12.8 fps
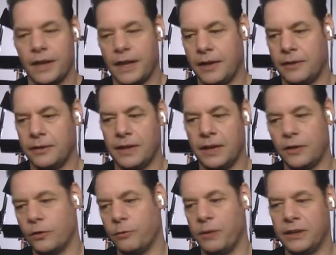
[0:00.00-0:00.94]
and
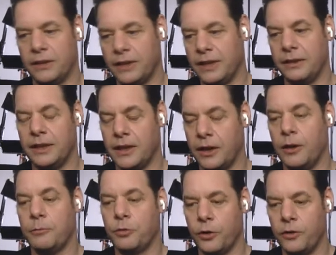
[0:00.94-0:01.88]
incrementally,
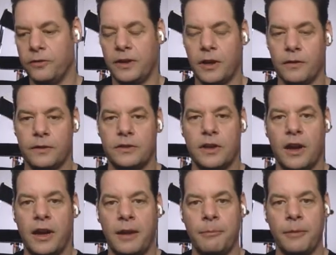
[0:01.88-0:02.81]
improving over
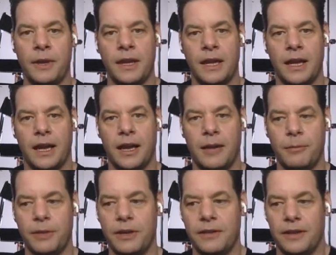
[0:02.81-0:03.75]
time.
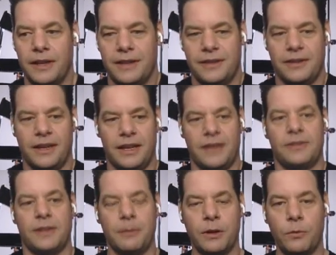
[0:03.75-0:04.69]
But it's like, if
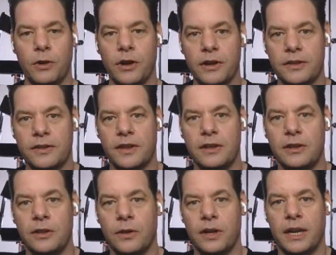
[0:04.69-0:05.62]
something works, then
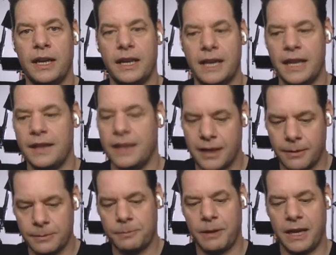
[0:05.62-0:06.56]
do it. And again, that
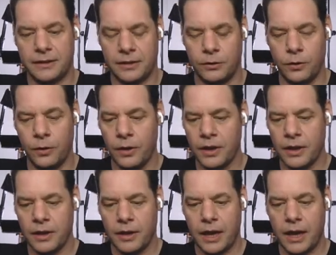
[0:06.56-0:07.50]
comes back to
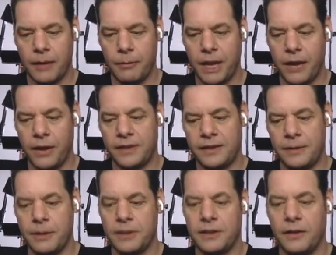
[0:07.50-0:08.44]
how I see
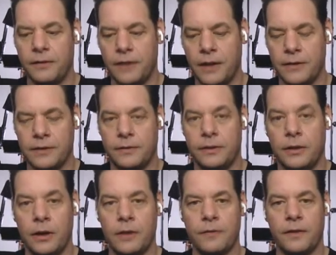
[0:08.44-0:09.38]
myself now as a
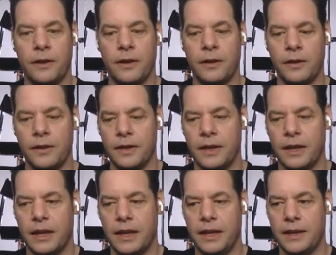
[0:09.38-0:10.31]
photographer,
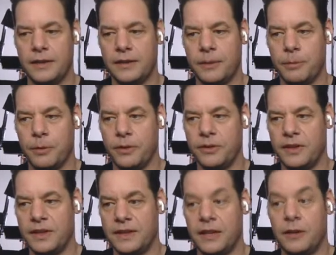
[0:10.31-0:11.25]
as a
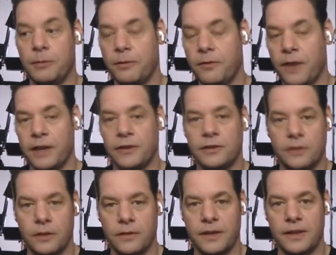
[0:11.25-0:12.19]
person that's here to provide a
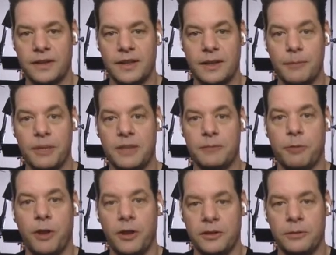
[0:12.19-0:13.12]
service, the best
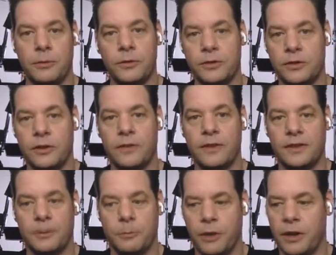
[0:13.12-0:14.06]
possible
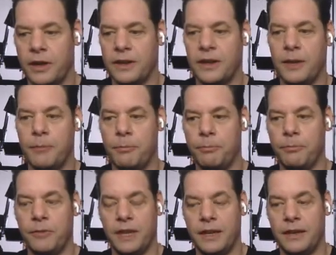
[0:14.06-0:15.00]
service and product
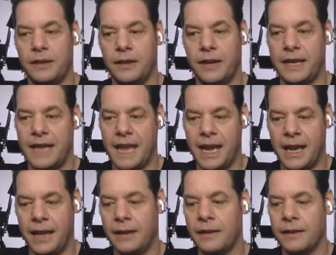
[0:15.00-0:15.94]
that I can,